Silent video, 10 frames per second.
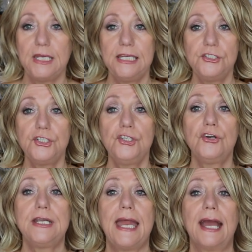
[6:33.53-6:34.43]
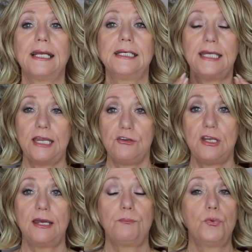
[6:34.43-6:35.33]
into your neck
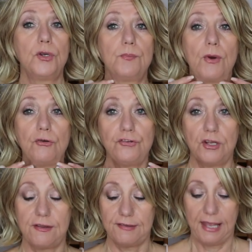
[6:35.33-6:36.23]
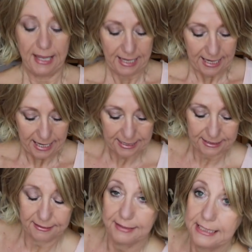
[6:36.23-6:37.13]
and upward motions. And
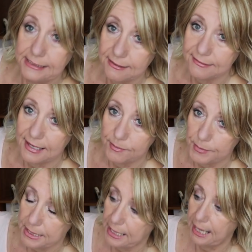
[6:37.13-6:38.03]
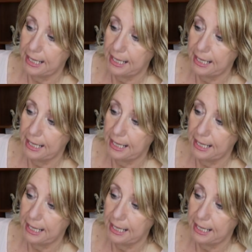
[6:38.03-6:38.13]
they, they did send me